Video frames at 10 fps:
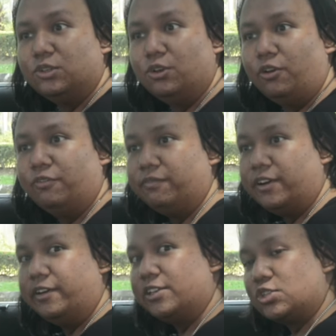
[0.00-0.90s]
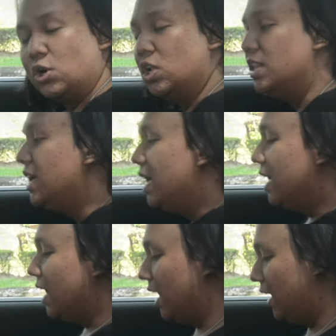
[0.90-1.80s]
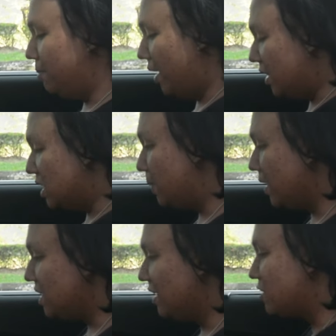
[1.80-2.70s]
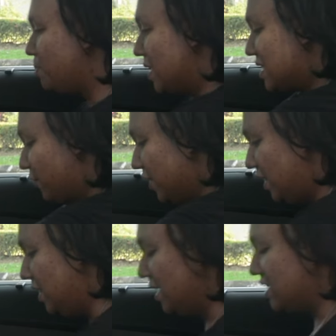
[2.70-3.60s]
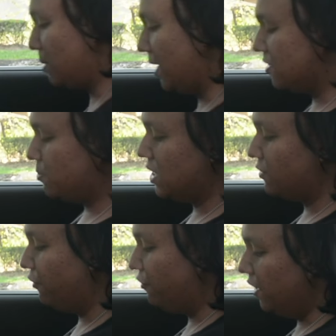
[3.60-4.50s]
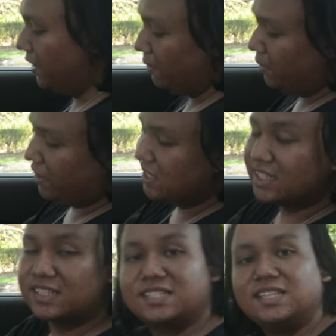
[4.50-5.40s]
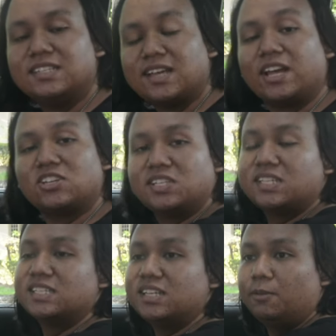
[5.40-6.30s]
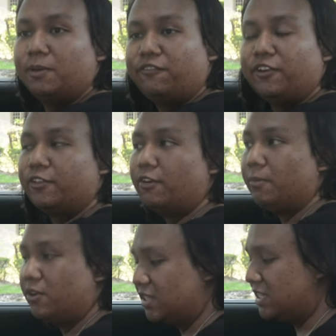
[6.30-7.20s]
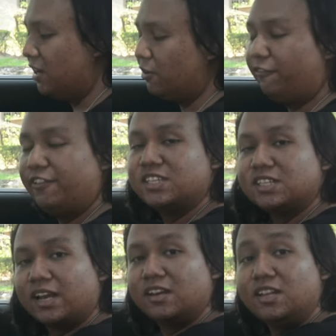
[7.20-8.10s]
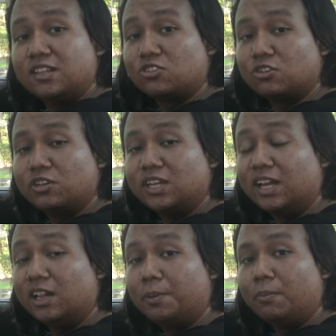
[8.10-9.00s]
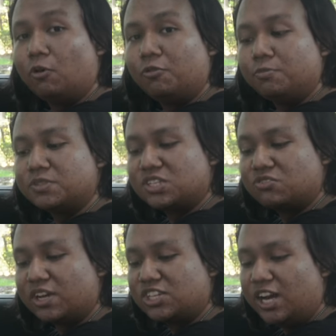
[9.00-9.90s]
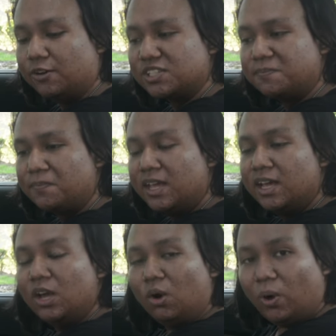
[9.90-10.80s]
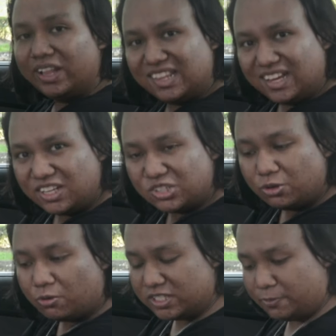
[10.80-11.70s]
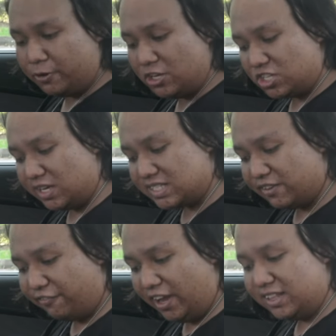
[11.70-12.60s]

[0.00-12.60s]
not very tall, um, and there's plenty of space for knees, plenty of space for feet. And because the seat actually sits a little bit further up, you can tuck your feet in underneath should you need a little bit more room to stretch out. One thing I don't quite appreciate is the fact